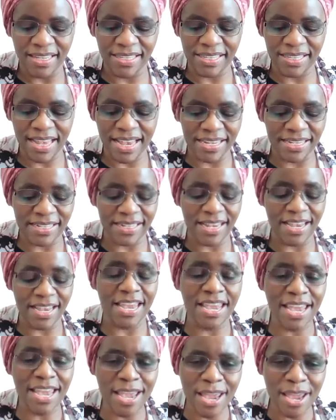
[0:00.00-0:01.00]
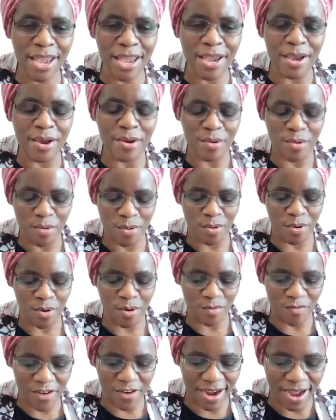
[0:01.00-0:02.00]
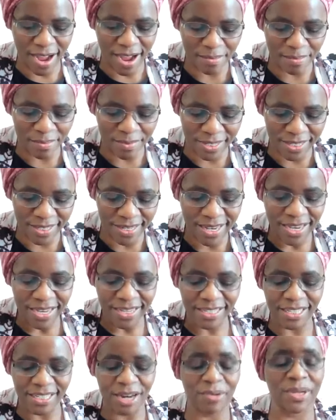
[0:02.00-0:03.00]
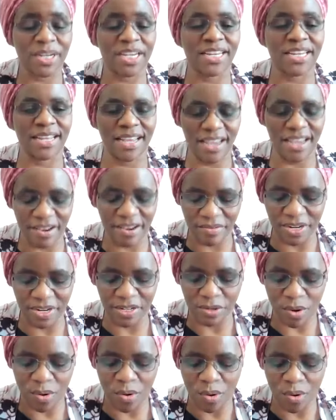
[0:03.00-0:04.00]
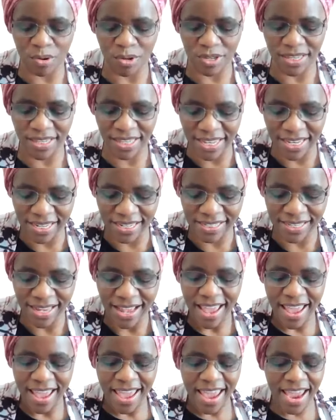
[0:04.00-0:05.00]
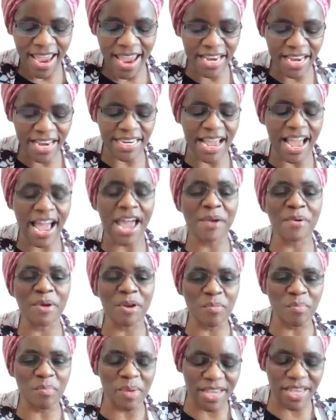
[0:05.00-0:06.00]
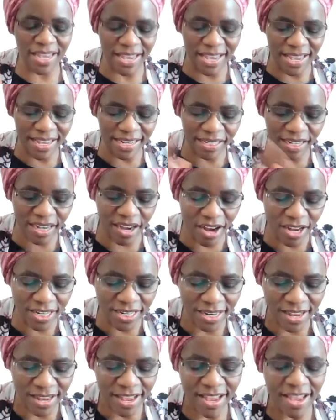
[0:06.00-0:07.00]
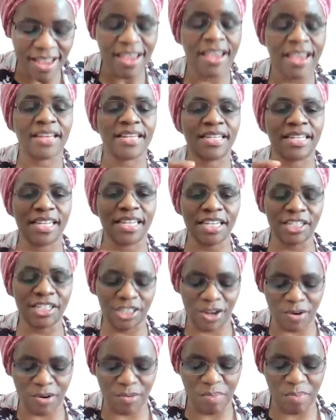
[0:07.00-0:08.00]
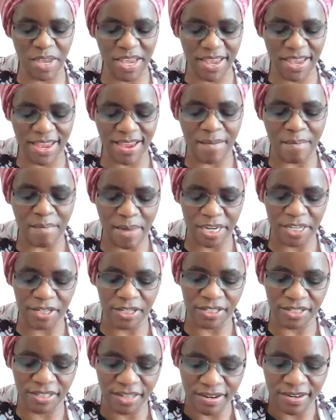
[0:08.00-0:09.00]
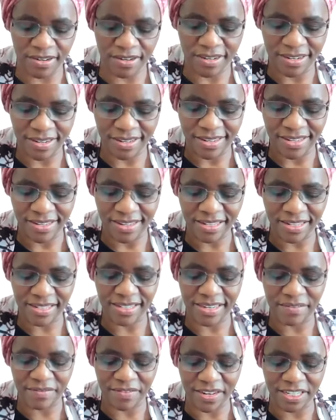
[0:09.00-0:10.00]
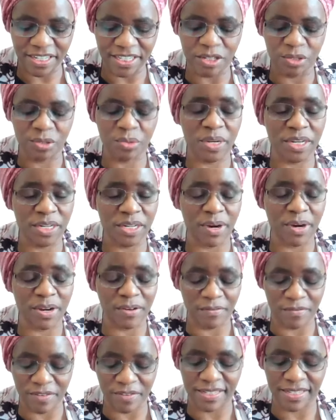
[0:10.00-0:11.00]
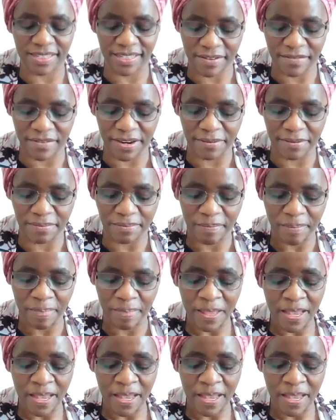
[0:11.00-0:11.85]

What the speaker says: He says, he who overcomes shall inherit all things, and I will be his God, and he shall be my son. That's Revelation 21, verse 7.